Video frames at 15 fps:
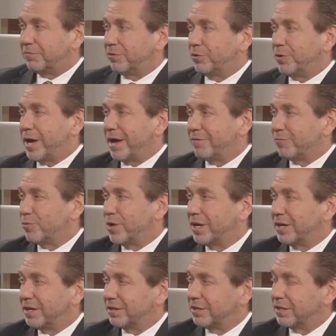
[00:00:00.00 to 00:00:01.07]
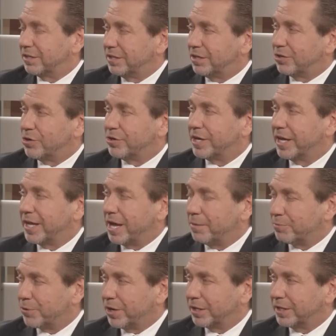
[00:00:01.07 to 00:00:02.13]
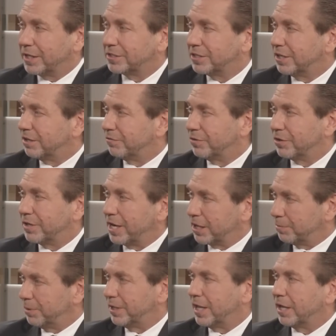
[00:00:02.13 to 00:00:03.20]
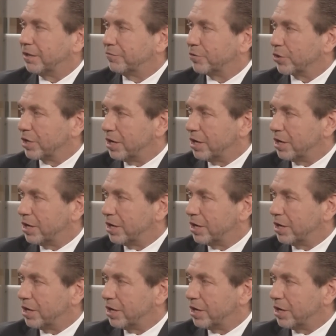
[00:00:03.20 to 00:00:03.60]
if you have one E. coli outbreak, that's the end of, that could be the end of your